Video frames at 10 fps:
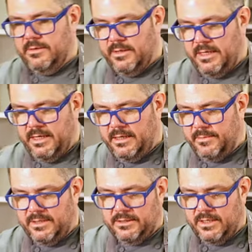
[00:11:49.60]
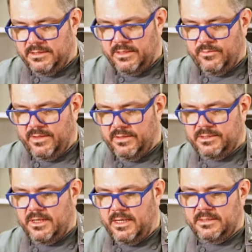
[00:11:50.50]
okay, and I'm gonna toss it with the
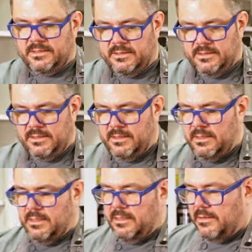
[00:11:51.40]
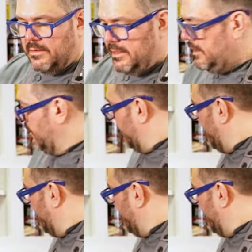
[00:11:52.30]
sauce, okay.